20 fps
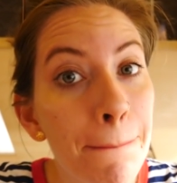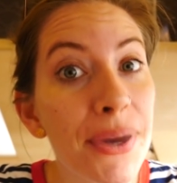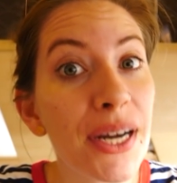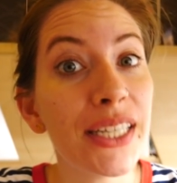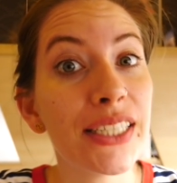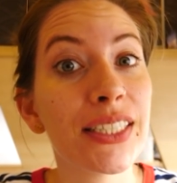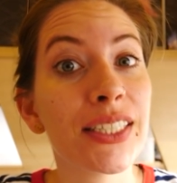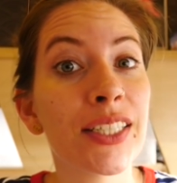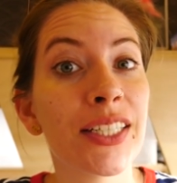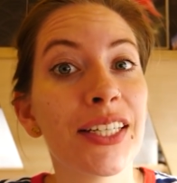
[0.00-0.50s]

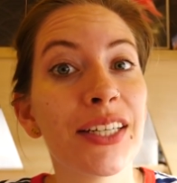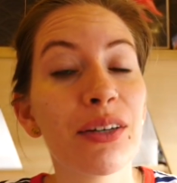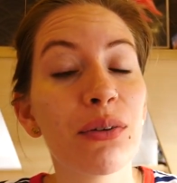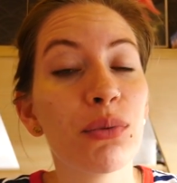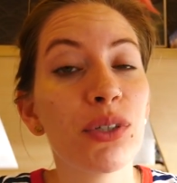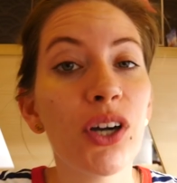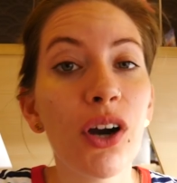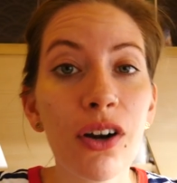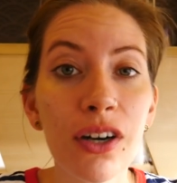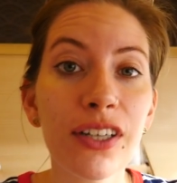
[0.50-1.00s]
but
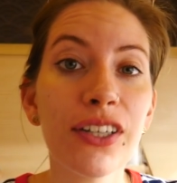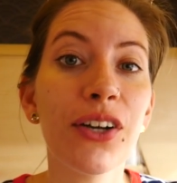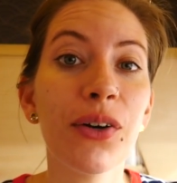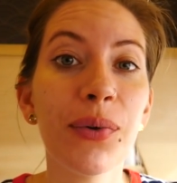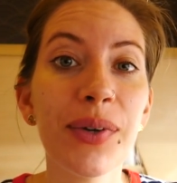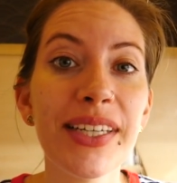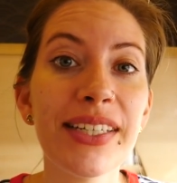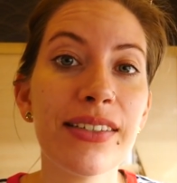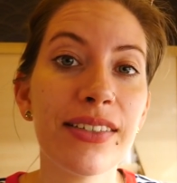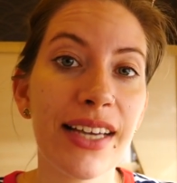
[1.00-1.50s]
we are
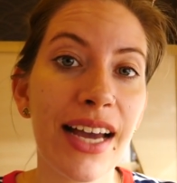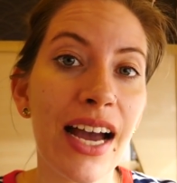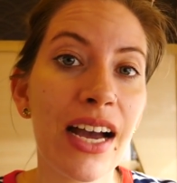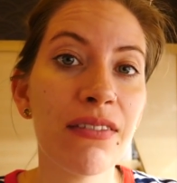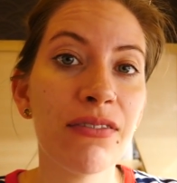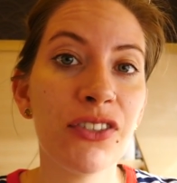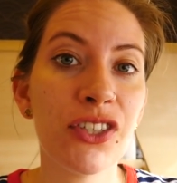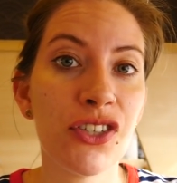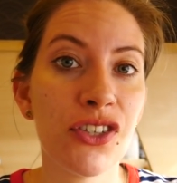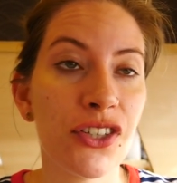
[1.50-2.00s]
going to
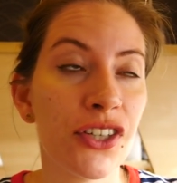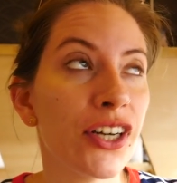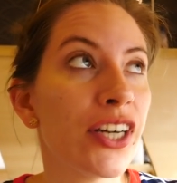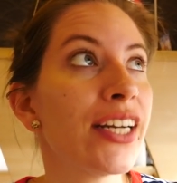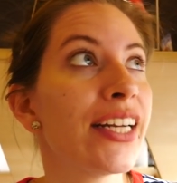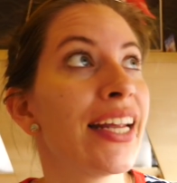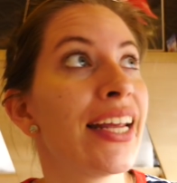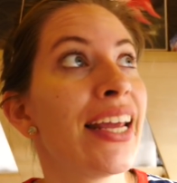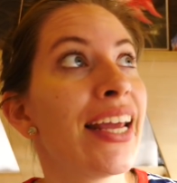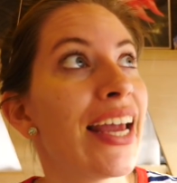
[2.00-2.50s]
have dessert.